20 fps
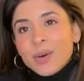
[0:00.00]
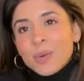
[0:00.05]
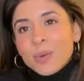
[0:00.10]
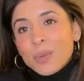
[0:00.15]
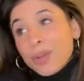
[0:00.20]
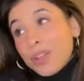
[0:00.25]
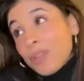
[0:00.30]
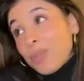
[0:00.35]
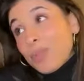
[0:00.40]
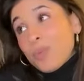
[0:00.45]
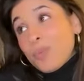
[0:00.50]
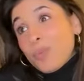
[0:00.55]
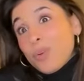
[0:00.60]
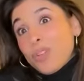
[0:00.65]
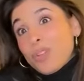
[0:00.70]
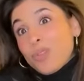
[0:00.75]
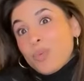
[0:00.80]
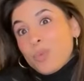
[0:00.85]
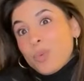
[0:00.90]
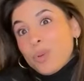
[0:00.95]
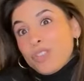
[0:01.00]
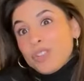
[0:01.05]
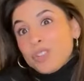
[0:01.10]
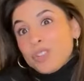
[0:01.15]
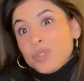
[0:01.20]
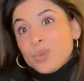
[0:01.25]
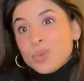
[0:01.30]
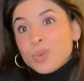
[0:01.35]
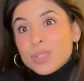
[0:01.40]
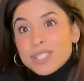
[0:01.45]
with with with the
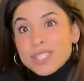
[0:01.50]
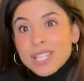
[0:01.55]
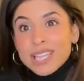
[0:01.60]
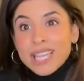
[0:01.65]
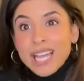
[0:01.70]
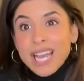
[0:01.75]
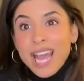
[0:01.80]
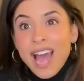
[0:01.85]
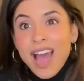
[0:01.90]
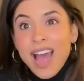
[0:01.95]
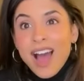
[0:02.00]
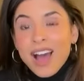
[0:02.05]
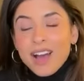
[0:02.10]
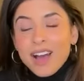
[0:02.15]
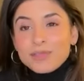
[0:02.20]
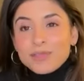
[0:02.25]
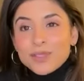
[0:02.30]
tools that they have.